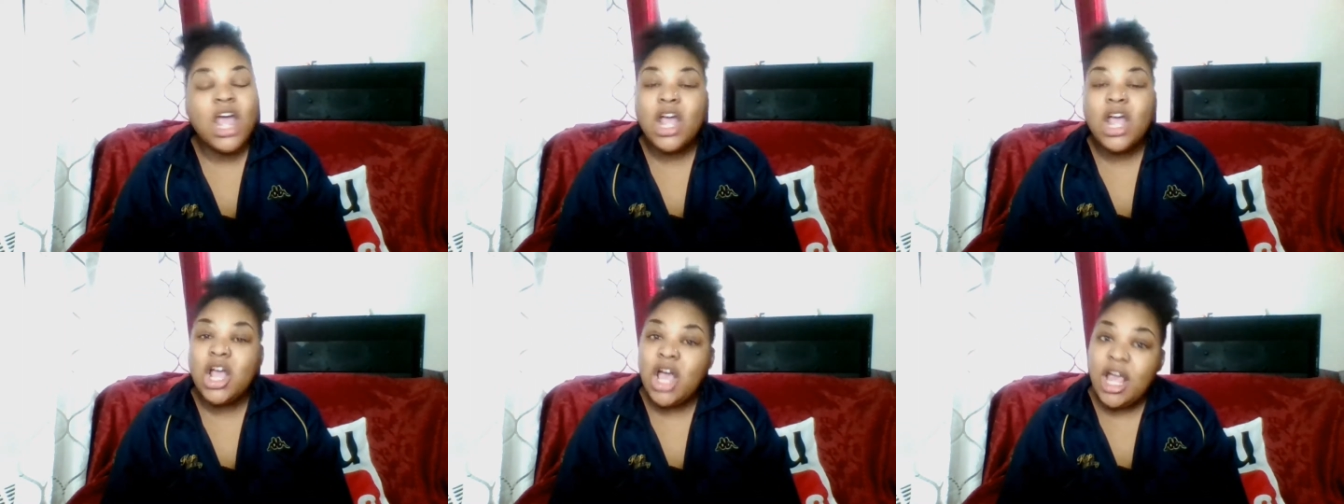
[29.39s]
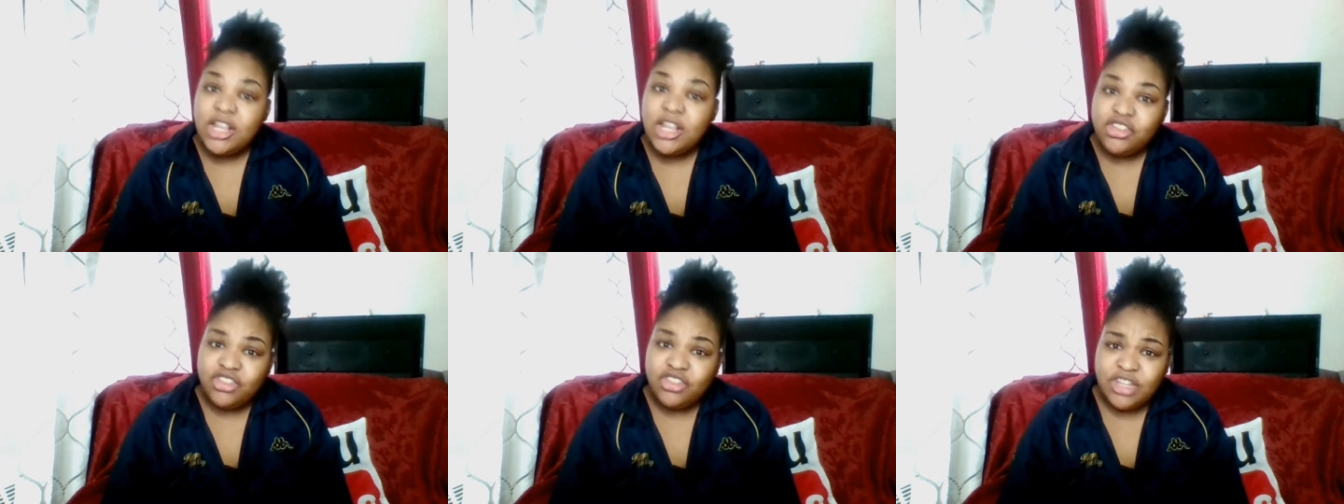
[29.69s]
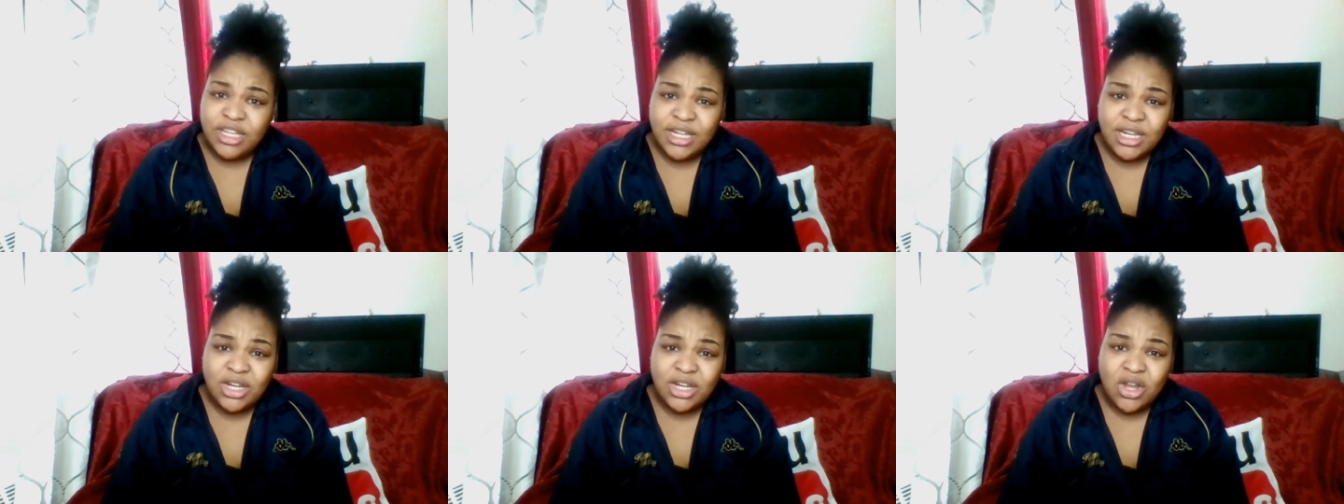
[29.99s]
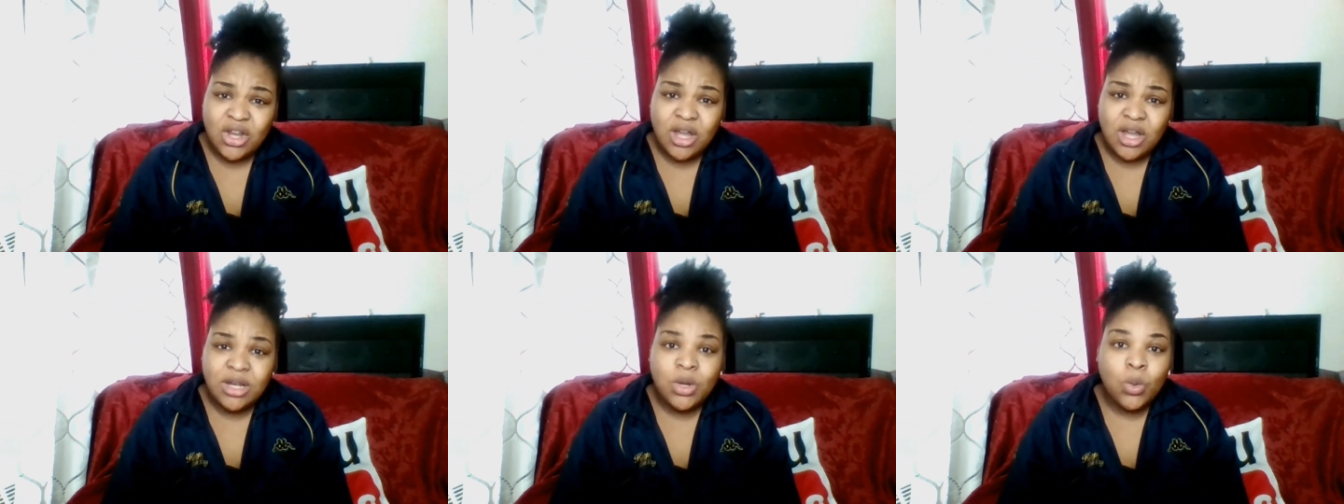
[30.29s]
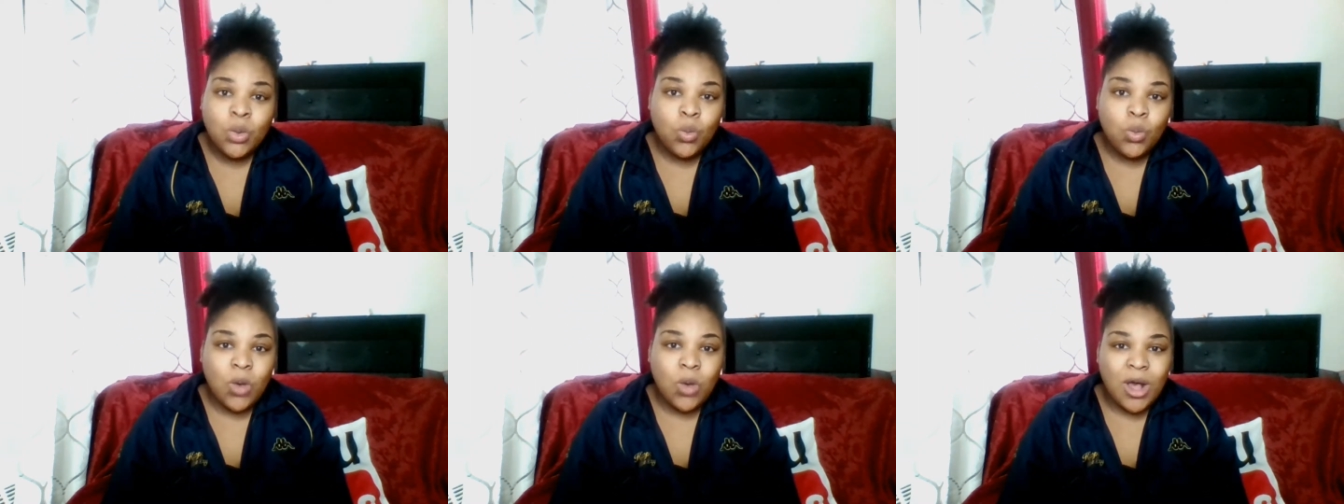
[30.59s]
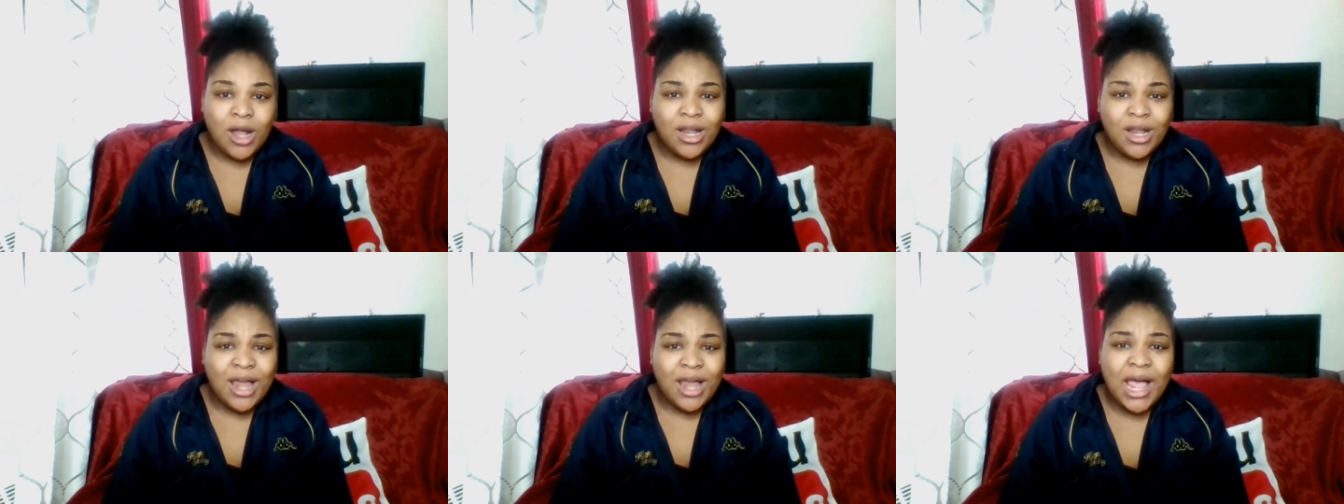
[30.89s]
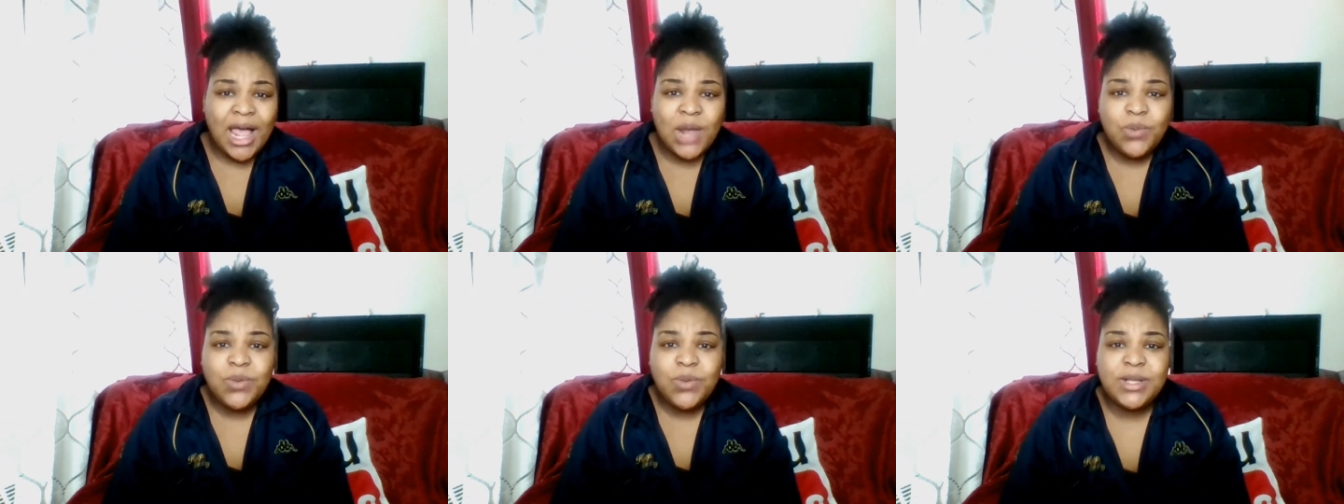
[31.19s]
got cheated on while
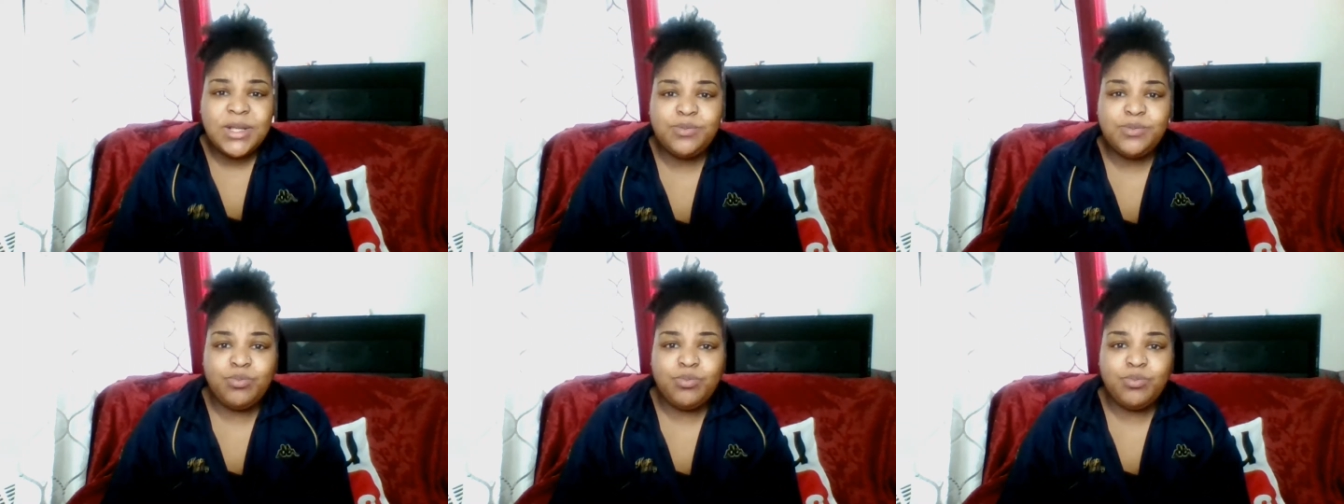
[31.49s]
I was